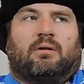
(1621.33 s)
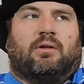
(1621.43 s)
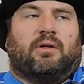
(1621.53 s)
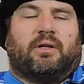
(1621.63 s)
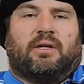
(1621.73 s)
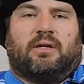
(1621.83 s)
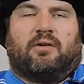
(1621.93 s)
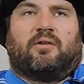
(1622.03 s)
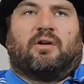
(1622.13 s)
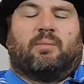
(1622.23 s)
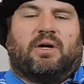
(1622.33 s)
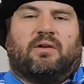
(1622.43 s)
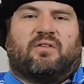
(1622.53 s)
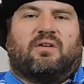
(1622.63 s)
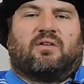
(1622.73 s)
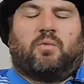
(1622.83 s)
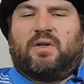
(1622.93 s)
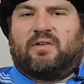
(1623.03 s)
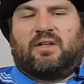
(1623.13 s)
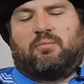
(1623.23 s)
literally it took about 6
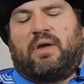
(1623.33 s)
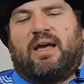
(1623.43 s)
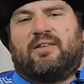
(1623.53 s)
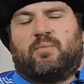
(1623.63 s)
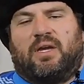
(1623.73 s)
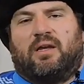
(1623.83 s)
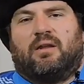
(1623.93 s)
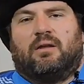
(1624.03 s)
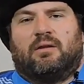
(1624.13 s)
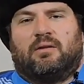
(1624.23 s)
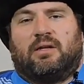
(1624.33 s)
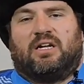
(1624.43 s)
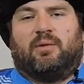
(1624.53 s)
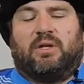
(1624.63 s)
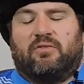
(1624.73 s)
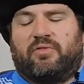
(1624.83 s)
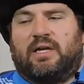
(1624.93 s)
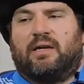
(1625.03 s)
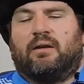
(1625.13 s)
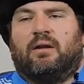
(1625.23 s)
weeks to get the pads made, if
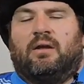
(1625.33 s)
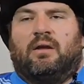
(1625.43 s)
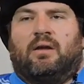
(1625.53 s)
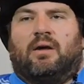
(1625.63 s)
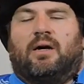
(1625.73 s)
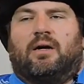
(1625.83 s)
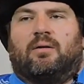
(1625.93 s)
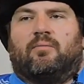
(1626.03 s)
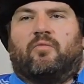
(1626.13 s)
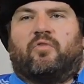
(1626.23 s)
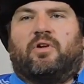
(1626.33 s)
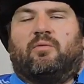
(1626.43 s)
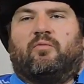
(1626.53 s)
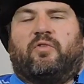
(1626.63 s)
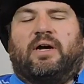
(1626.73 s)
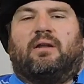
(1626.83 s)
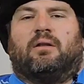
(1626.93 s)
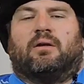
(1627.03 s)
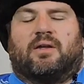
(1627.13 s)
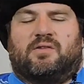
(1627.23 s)
that, from
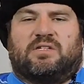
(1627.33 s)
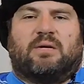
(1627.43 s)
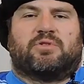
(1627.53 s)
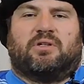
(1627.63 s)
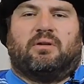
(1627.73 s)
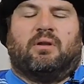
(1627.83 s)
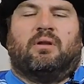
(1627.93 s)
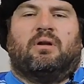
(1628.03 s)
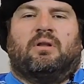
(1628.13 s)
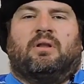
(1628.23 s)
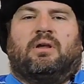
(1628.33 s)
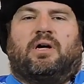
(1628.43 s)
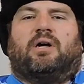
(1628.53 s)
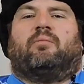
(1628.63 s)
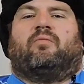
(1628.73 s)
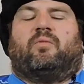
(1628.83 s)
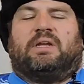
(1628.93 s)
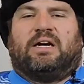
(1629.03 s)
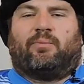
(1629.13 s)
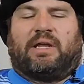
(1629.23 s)
final conception,
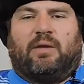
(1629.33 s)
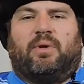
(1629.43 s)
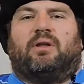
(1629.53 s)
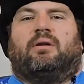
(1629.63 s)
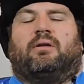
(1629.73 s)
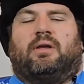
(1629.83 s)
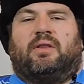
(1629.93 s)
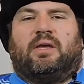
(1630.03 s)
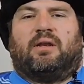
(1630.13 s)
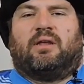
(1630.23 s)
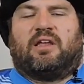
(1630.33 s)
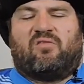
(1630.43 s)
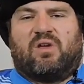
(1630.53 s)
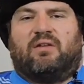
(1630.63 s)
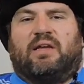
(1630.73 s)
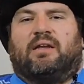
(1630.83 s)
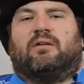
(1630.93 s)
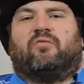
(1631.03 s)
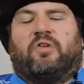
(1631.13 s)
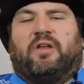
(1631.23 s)
down payment, and then he gave me a date
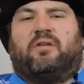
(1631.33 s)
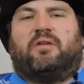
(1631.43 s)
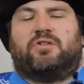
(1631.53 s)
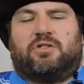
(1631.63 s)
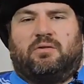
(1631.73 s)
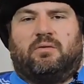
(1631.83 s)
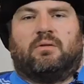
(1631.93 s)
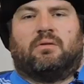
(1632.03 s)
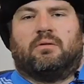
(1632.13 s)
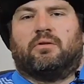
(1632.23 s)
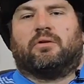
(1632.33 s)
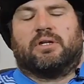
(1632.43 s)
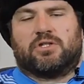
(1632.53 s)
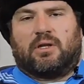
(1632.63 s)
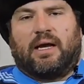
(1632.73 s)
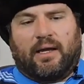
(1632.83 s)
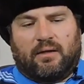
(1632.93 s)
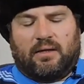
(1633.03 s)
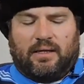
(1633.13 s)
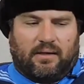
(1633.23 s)
of end of June, early July.
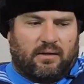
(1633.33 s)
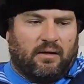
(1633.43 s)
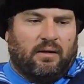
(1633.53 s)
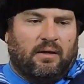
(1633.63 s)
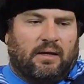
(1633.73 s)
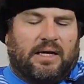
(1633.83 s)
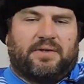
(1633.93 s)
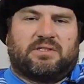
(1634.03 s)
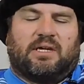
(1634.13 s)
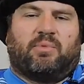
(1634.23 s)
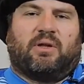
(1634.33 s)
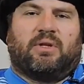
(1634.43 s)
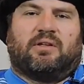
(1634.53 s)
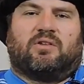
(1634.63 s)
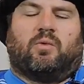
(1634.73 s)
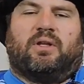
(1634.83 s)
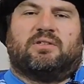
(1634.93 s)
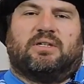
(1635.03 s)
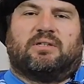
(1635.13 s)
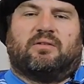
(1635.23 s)
And I would say probably on the
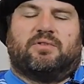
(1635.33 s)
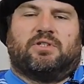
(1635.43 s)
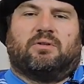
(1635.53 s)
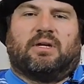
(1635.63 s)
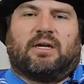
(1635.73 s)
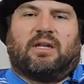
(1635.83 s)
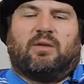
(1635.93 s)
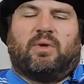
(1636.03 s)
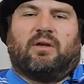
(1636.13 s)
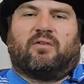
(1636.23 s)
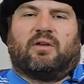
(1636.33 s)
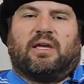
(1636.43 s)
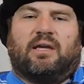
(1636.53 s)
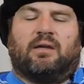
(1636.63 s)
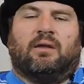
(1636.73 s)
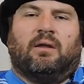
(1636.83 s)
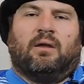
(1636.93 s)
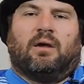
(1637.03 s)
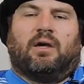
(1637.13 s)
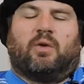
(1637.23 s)
26th of June, I got an email saying, hey,
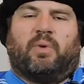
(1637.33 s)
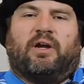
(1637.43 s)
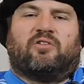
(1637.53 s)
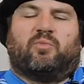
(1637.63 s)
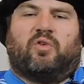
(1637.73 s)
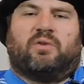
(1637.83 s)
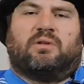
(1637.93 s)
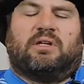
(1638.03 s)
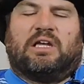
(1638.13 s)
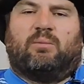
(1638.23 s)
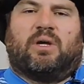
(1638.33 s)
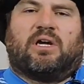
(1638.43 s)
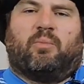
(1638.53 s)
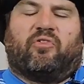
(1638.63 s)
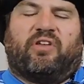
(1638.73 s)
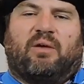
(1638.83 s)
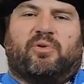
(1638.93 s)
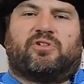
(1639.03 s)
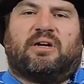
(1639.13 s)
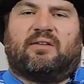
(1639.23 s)
your pads are moving. He gave me a couple sample
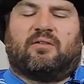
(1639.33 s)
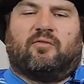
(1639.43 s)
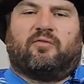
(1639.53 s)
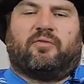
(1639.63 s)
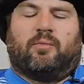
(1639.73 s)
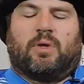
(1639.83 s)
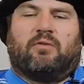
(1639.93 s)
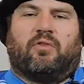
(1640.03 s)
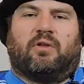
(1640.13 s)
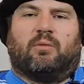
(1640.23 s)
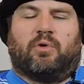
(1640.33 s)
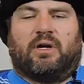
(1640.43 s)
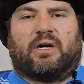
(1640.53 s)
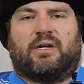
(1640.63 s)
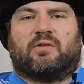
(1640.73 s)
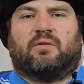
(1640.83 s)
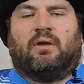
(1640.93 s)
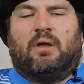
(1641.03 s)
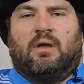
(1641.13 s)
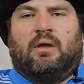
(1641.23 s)
shots of everything in progress.
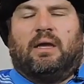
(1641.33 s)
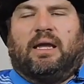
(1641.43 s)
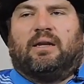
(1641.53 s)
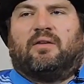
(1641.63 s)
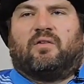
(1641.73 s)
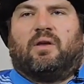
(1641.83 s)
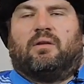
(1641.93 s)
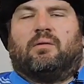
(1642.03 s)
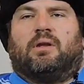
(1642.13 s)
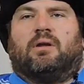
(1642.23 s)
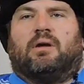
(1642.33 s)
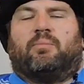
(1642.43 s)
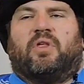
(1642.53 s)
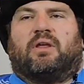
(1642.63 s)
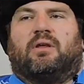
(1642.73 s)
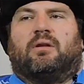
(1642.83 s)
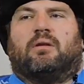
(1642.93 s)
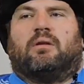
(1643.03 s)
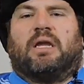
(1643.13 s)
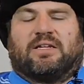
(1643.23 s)
And he said, I'm
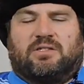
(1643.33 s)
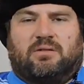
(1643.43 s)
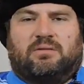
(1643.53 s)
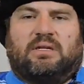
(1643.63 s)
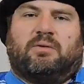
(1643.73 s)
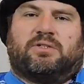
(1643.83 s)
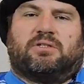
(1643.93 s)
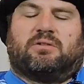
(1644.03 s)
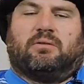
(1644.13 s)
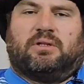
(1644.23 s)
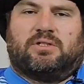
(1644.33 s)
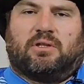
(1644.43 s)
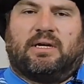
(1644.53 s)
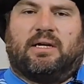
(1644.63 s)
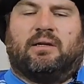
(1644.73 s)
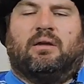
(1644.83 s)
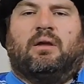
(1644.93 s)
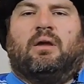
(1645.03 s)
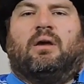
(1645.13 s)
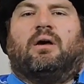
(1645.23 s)
thinking next Tuesday, which is early July,
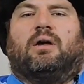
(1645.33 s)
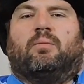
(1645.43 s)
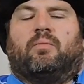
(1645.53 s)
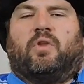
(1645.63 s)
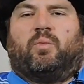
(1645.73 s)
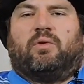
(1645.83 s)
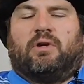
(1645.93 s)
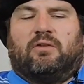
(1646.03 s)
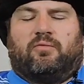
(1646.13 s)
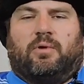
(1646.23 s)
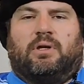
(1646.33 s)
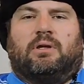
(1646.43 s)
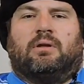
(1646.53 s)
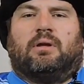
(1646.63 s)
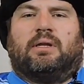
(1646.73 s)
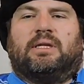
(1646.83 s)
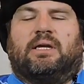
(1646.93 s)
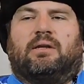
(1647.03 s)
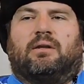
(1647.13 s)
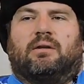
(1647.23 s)
they'll be ready for you. And
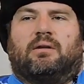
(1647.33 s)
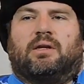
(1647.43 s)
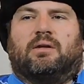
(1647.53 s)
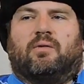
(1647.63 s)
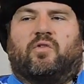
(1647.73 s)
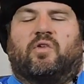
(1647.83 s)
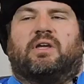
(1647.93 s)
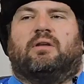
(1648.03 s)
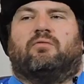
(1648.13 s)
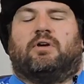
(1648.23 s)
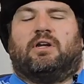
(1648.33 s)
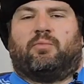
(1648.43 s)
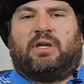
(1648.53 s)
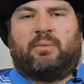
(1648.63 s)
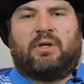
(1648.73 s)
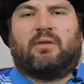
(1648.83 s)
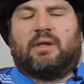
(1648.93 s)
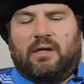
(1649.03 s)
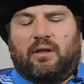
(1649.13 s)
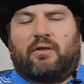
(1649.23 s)
then, once we get final payment,
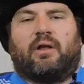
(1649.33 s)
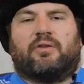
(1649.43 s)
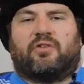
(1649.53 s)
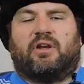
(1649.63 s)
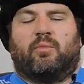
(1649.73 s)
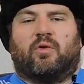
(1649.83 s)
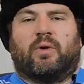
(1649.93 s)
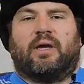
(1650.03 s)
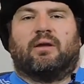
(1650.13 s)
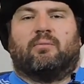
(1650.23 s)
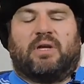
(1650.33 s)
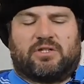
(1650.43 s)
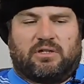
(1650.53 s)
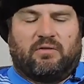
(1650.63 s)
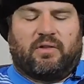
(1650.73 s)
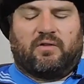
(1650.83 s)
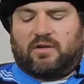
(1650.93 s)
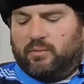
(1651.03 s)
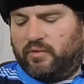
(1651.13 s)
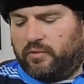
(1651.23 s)
then I'll send them your way and make sure everything's
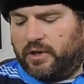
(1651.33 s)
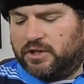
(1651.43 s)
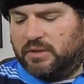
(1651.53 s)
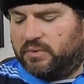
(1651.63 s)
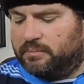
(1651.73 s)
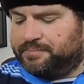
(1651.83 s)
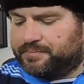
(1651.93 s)
good before I ship them.